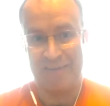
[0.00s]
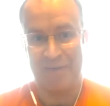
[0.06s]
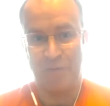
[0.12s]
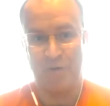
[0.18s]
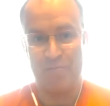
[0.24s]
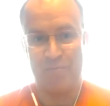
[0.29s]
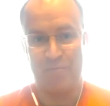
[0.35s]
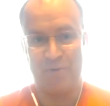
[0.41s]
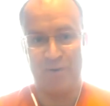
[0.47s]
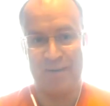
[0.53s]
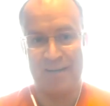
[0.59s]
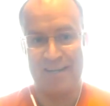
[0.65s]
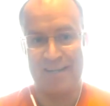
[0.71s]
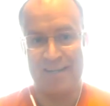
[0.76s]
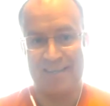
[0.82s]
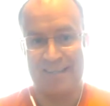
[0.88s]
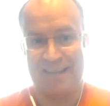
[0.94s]
we had the one
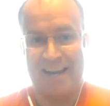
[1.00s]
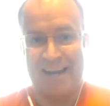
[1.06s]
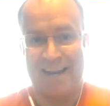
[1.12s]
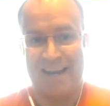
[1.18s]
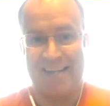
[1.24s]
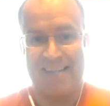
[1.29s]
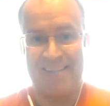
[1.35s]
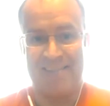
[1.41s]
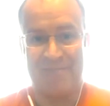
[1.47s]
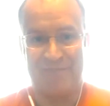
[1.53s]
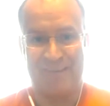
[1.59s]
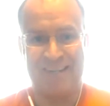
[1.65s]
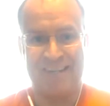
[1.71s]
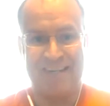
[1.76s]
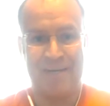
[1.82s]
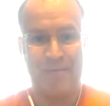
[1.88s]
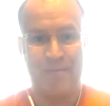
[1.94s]
product, and
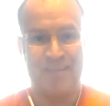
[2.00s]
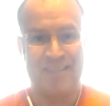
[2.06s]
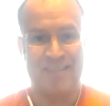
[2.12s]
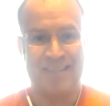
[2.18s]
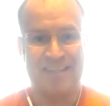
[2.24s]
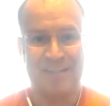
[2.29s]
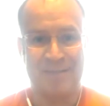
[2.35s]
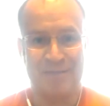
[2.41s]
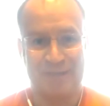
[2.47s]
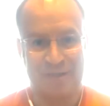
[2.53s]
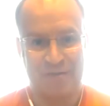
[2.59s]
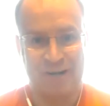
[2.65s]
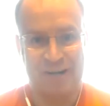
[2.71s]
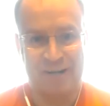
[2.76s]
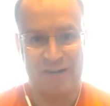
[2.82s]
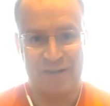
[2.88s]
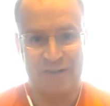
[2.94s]
really it was a data
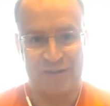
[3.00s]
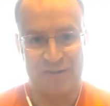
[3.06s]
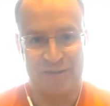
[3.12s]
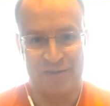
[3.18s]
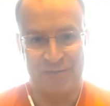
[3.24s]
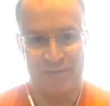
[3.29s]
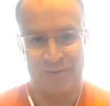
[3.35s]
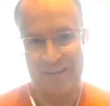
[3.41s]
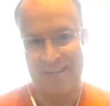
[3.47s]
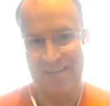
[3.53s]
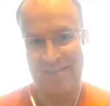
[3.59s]
extraction tool.